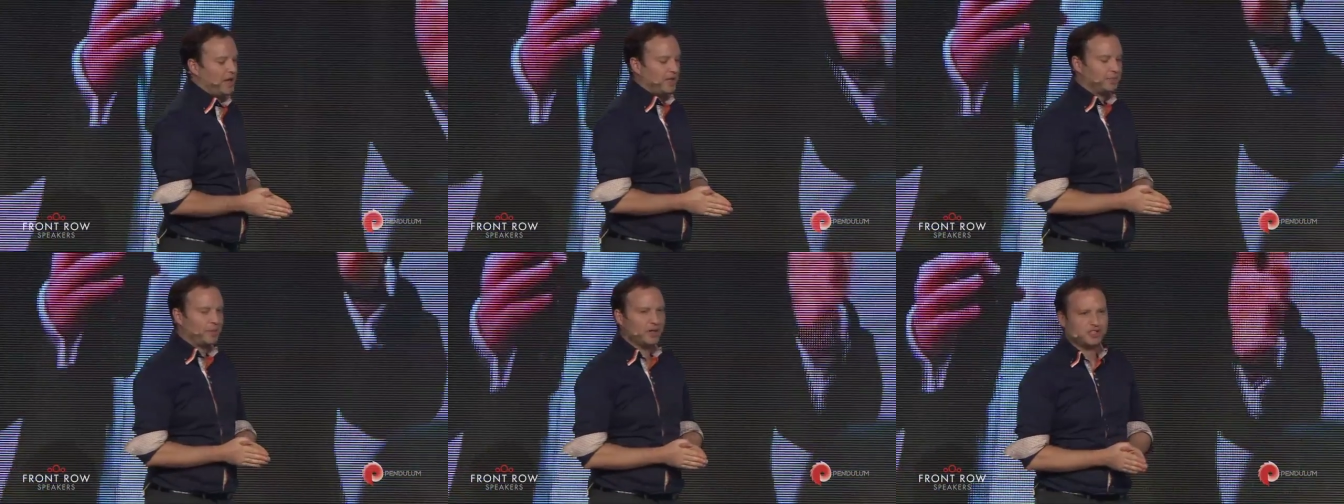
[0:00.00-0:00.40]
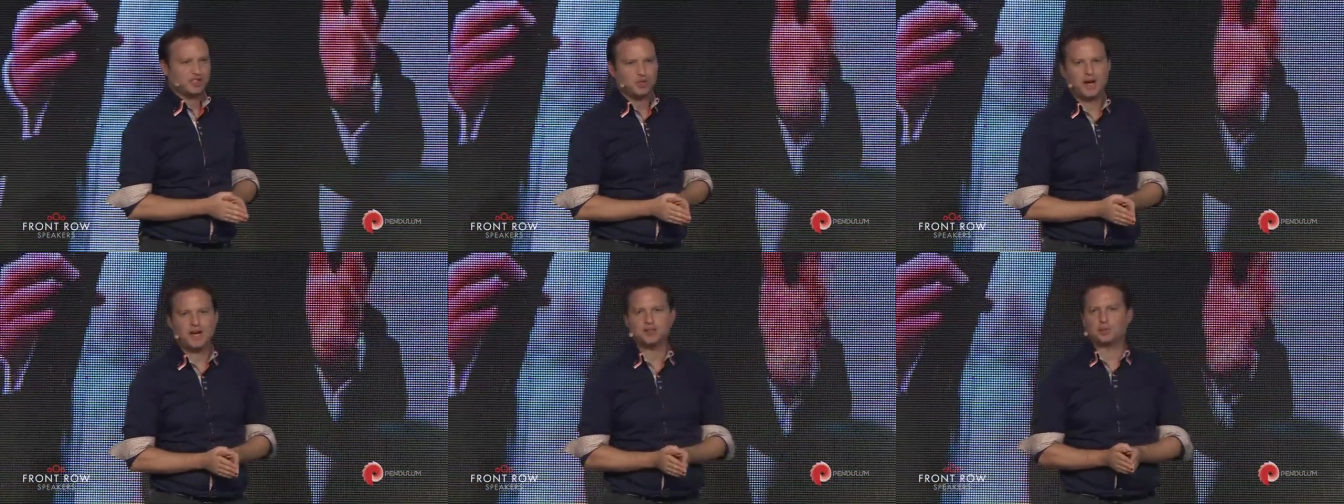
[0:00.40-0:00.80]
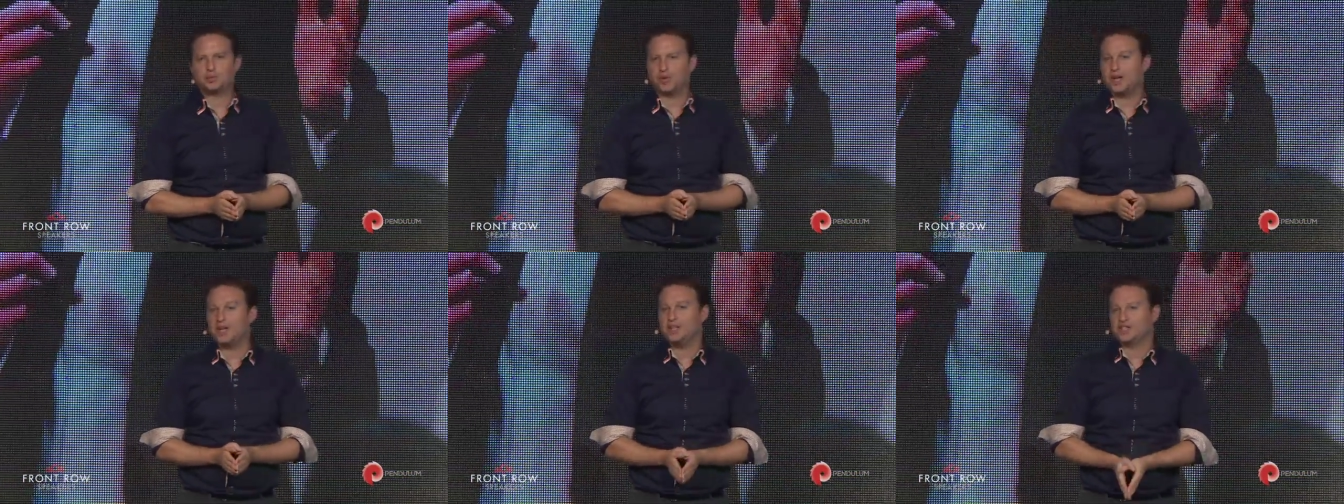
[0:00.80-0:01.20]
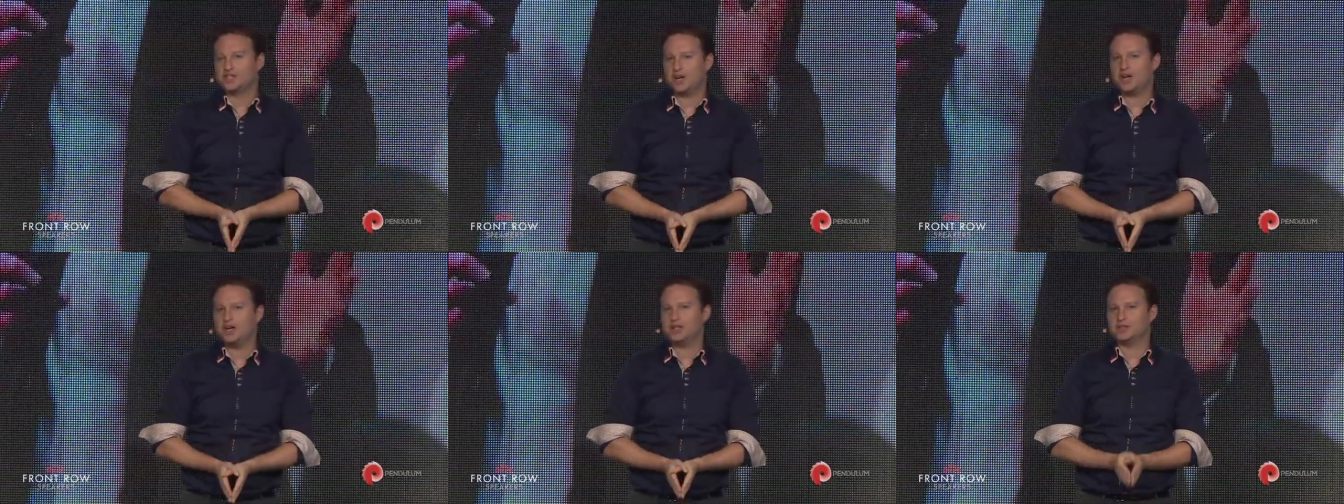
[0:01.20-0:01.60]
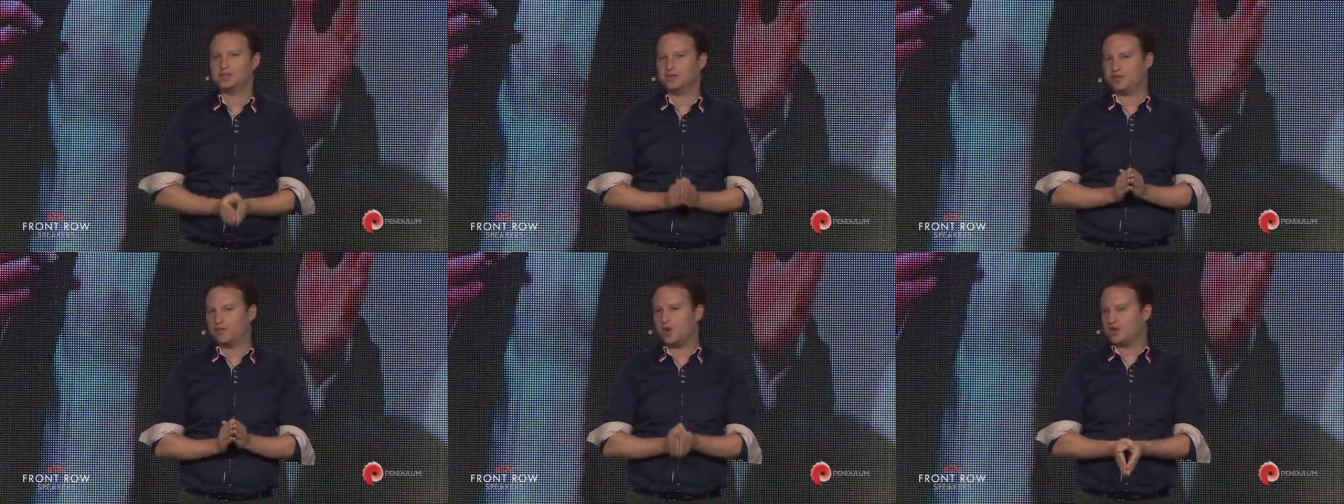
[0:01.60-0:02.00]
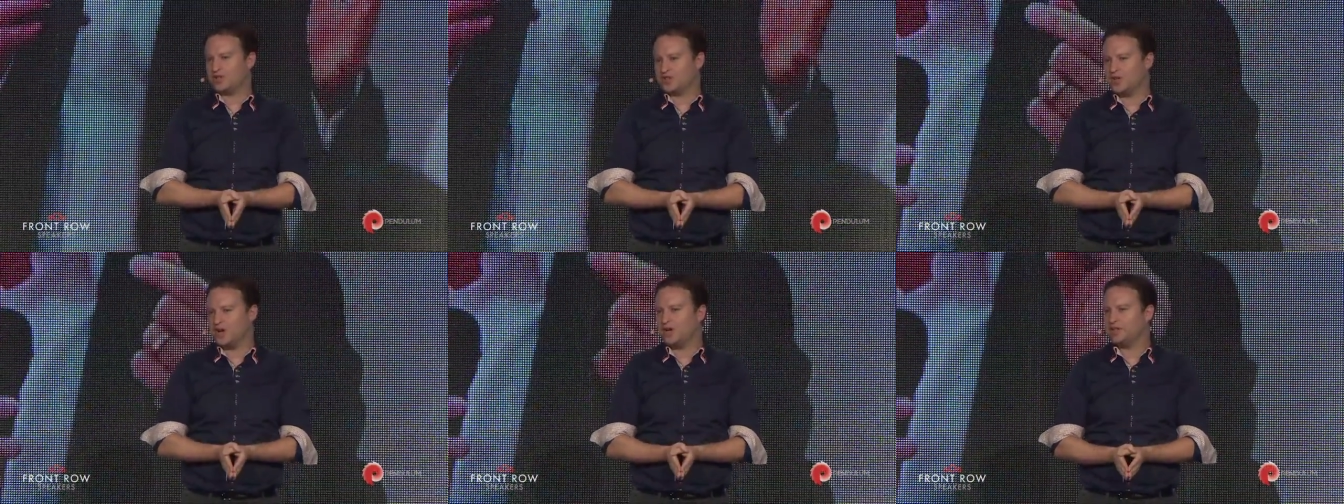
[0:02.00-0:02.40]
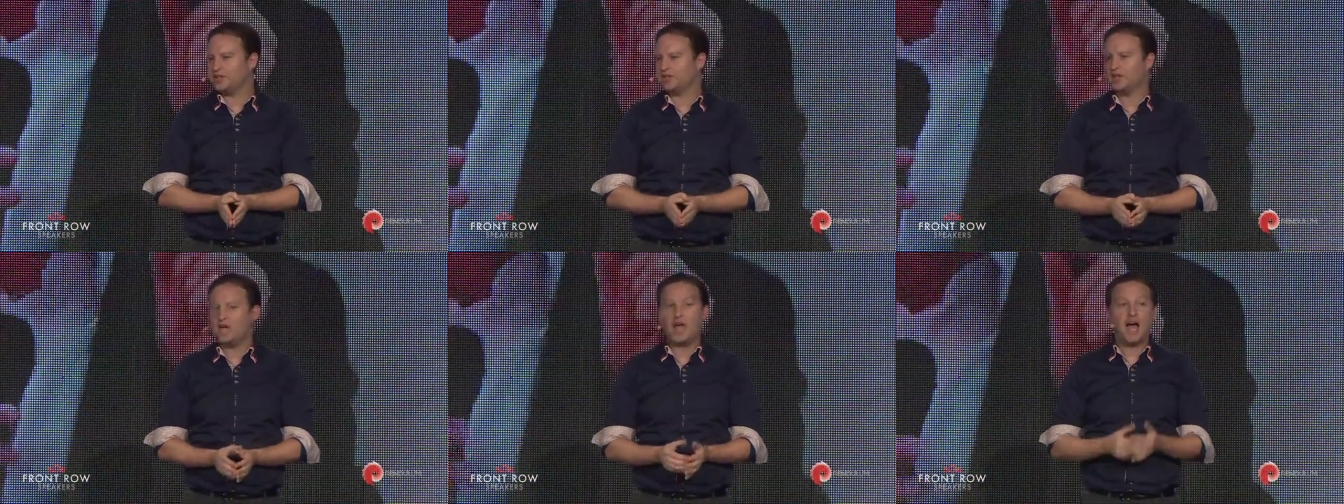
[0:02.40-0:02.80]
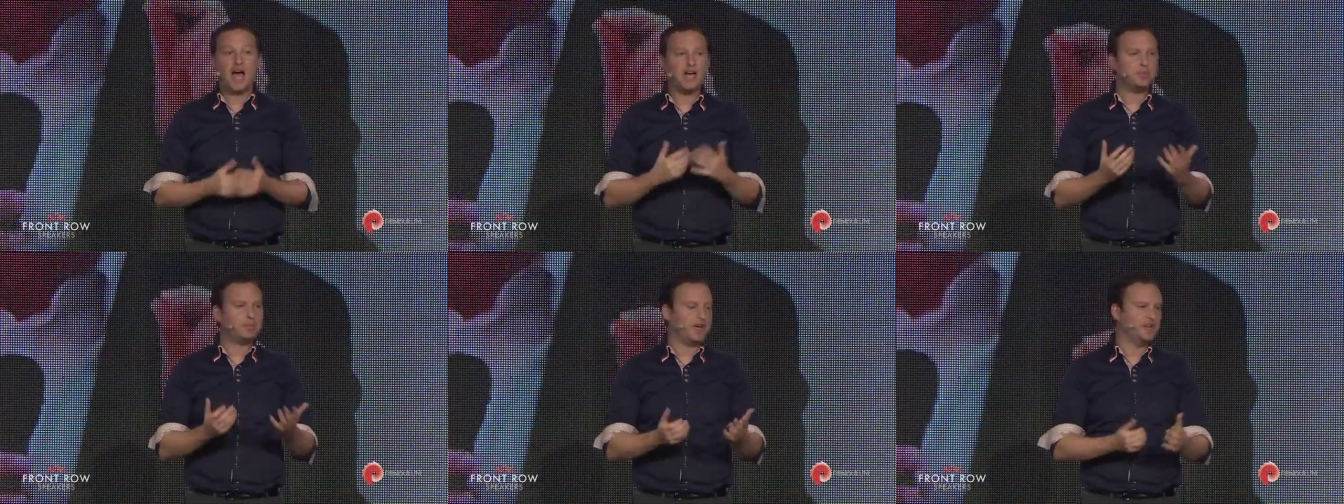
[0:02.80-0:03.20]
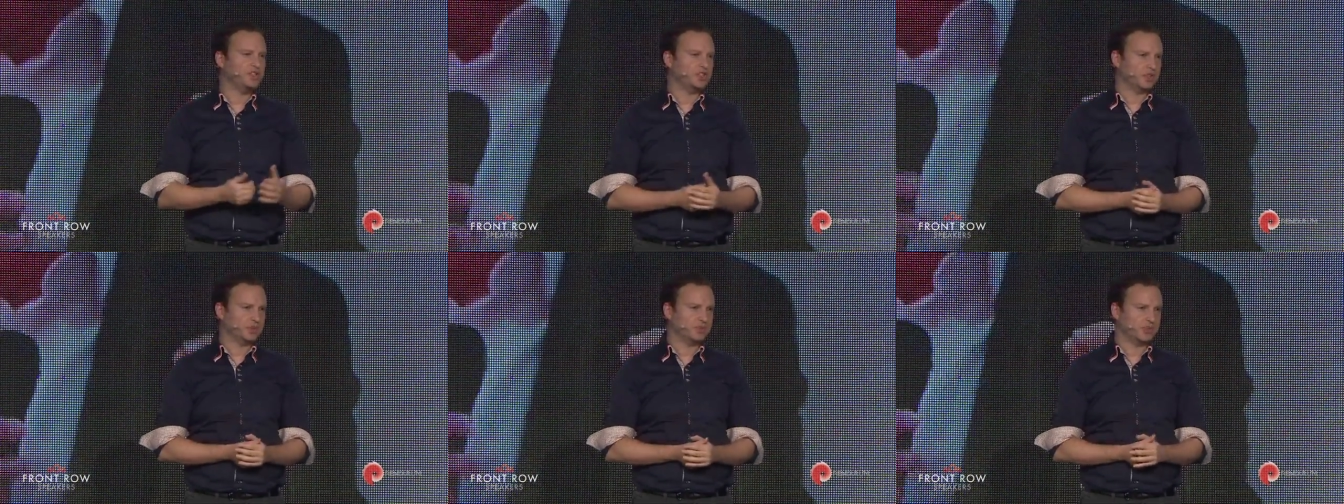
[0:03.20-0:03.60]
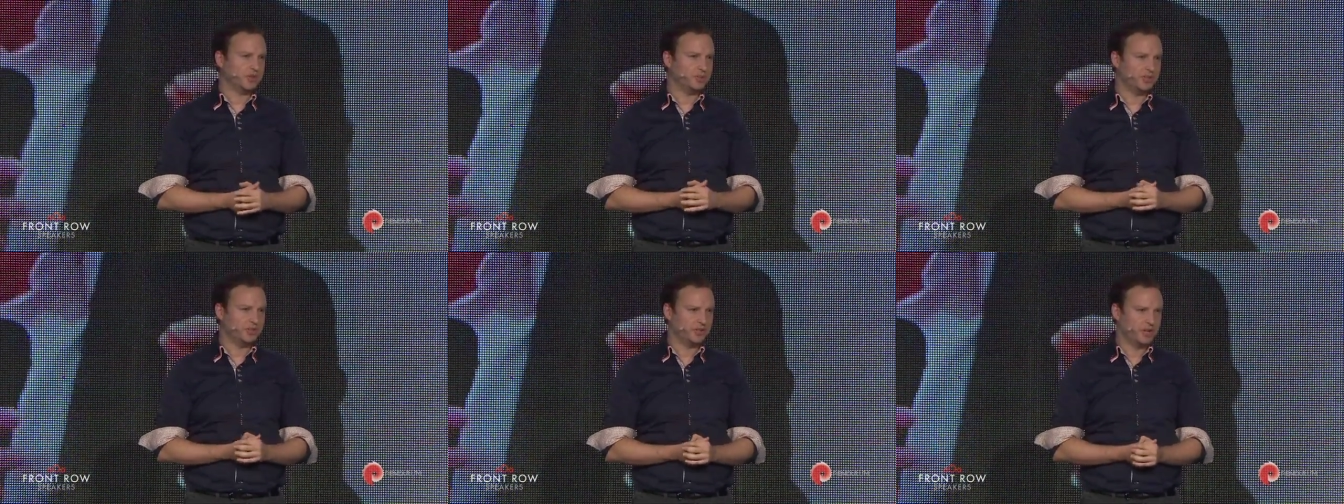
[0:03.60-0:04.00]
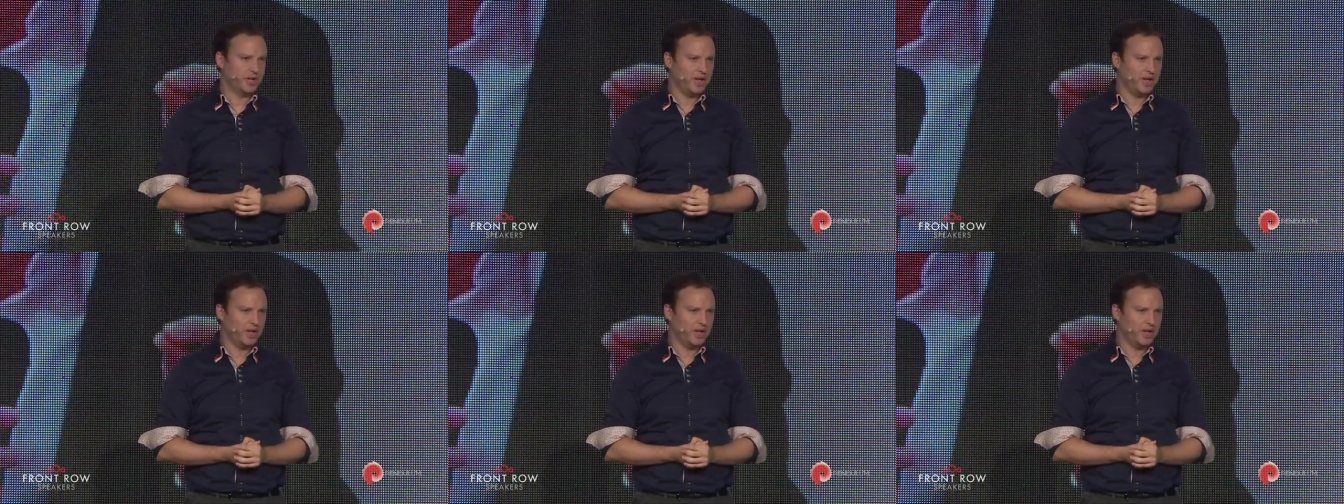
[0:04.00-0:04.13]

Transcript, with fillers: the person who had the brainchild for tonight and Pendulum Summit,